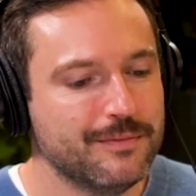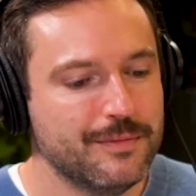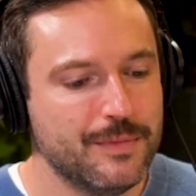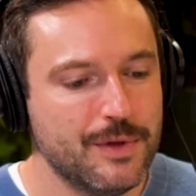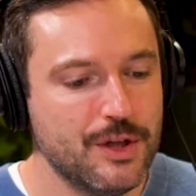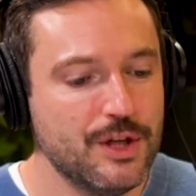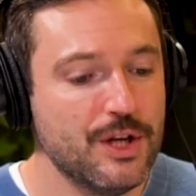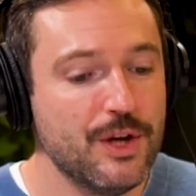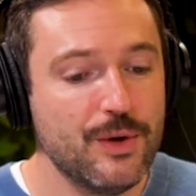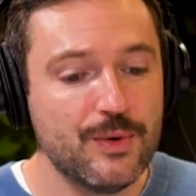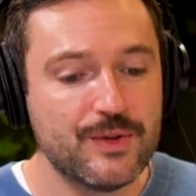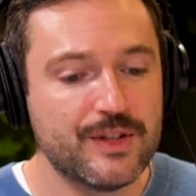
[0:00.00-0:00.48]

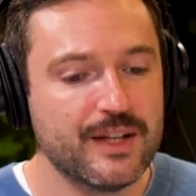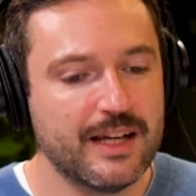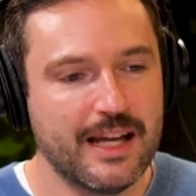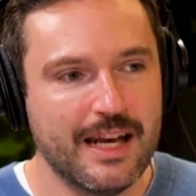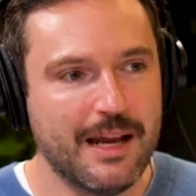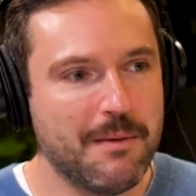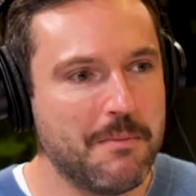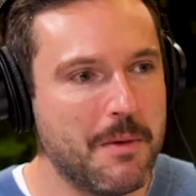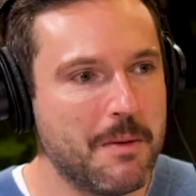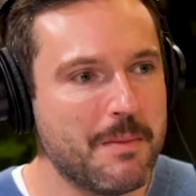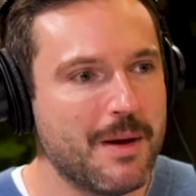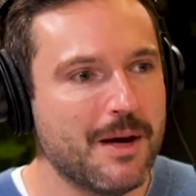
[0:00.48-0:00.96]
using an
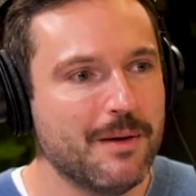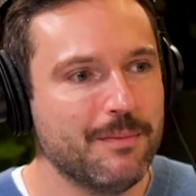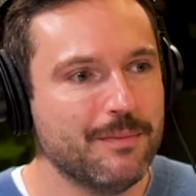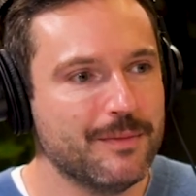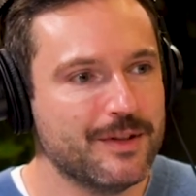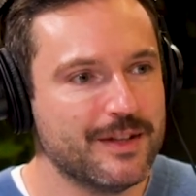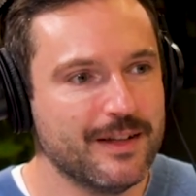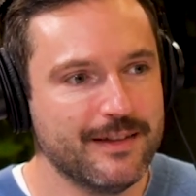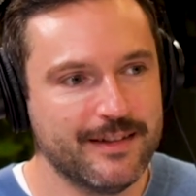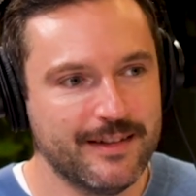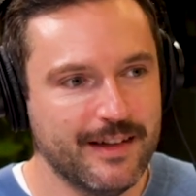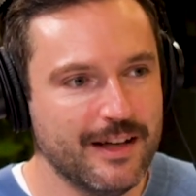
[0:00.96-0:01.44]
MMM
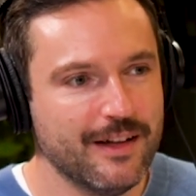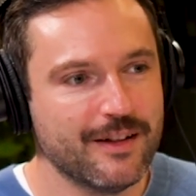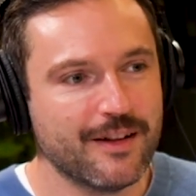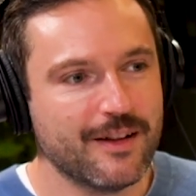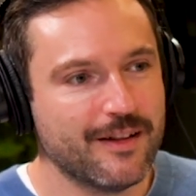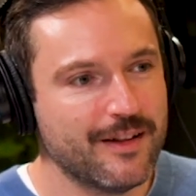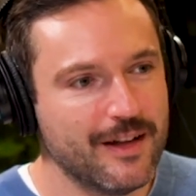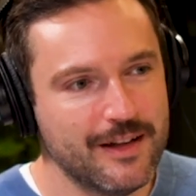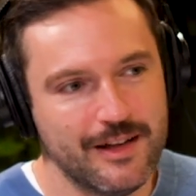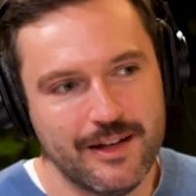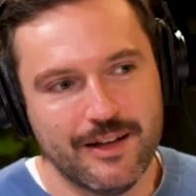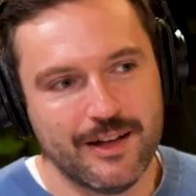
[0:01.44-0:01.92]
to say that
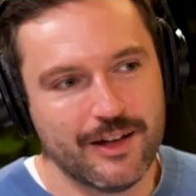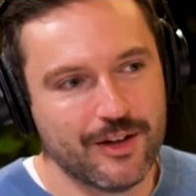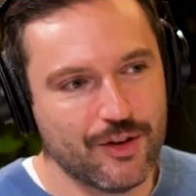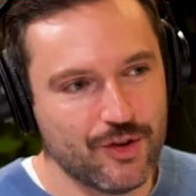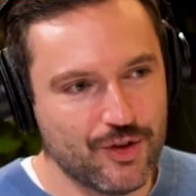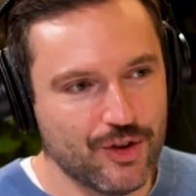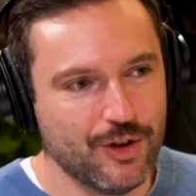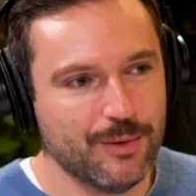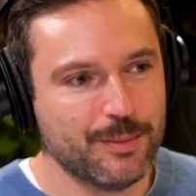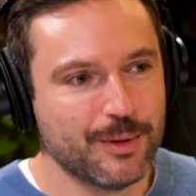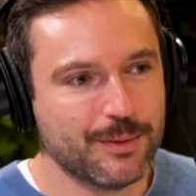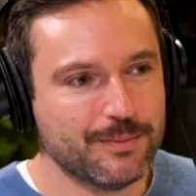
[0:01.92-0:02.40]
they did a good
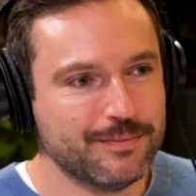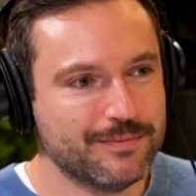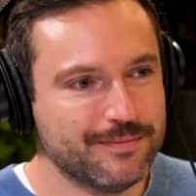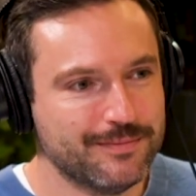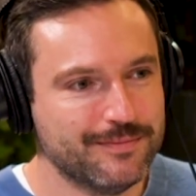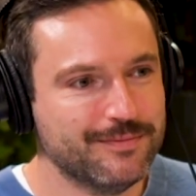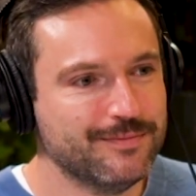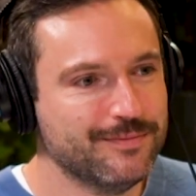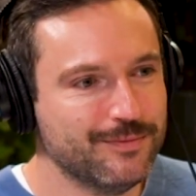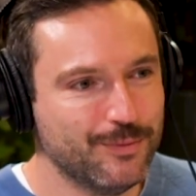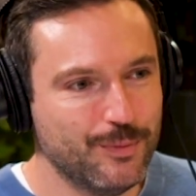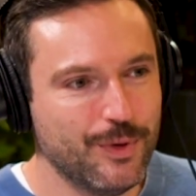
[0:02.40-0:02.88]
job
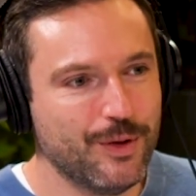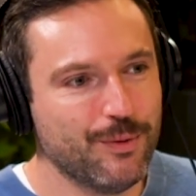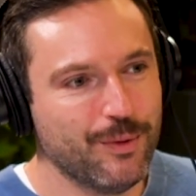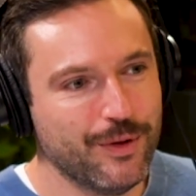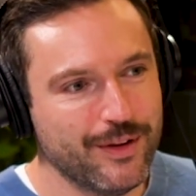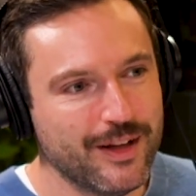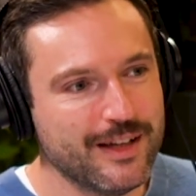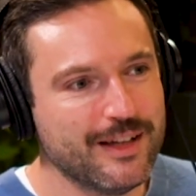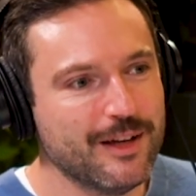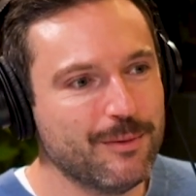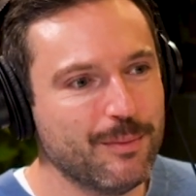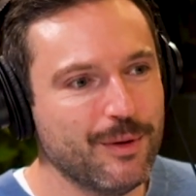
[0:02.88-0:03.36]
with what
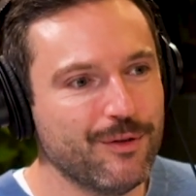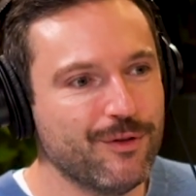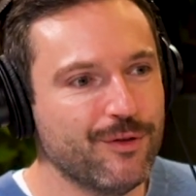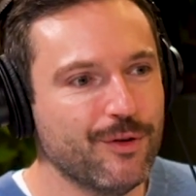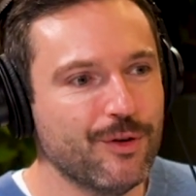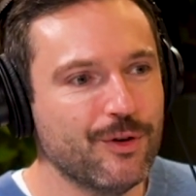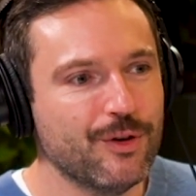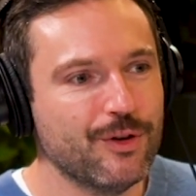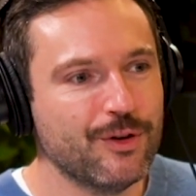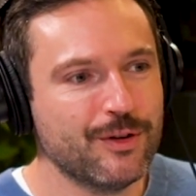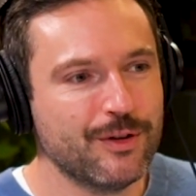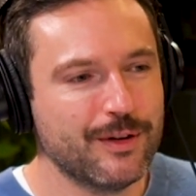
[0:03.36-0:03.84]
they did
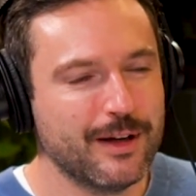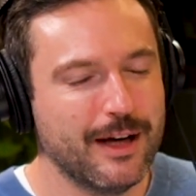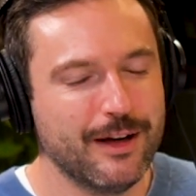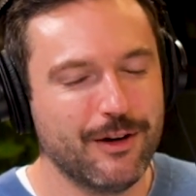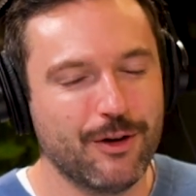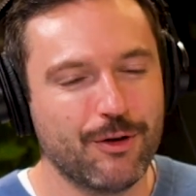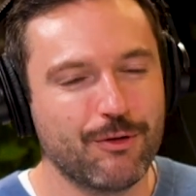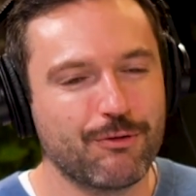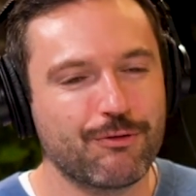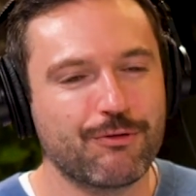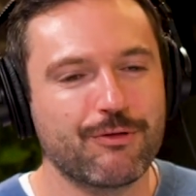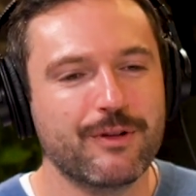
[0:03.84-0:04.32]
before, and
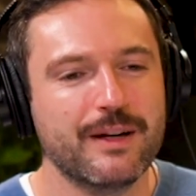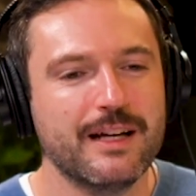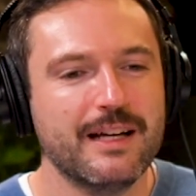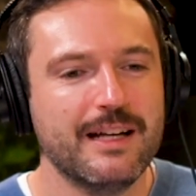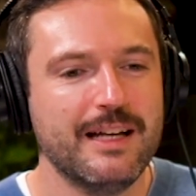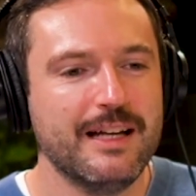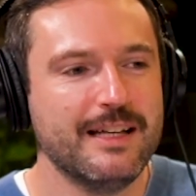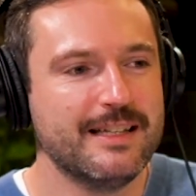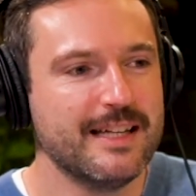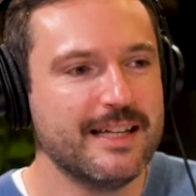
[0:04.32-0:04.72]
not really